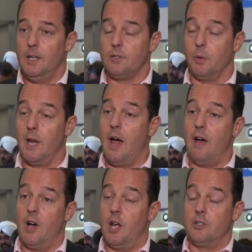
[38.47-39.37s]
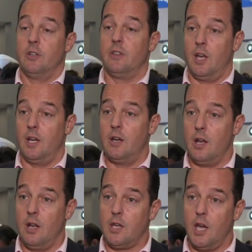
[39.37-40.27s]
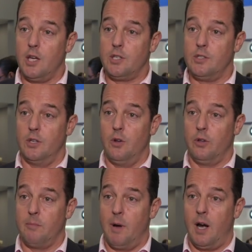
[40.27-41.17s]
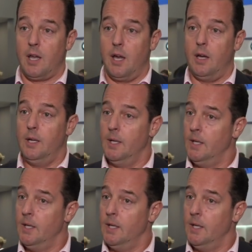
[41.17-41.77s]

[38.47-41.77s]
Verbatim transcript: So we now have 139 locations in North America,